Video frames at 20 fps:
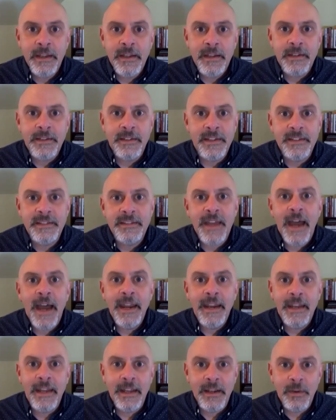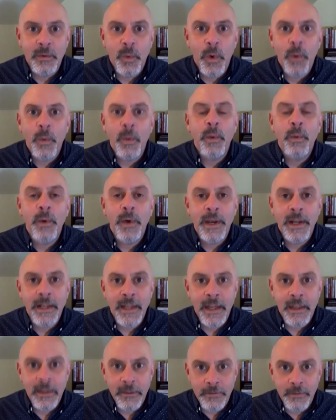deciding what we want to
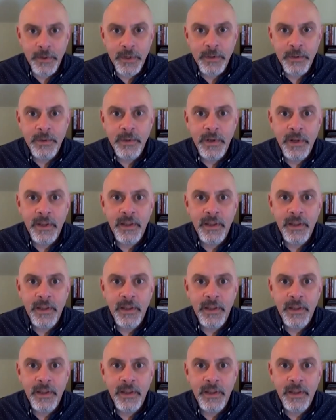let through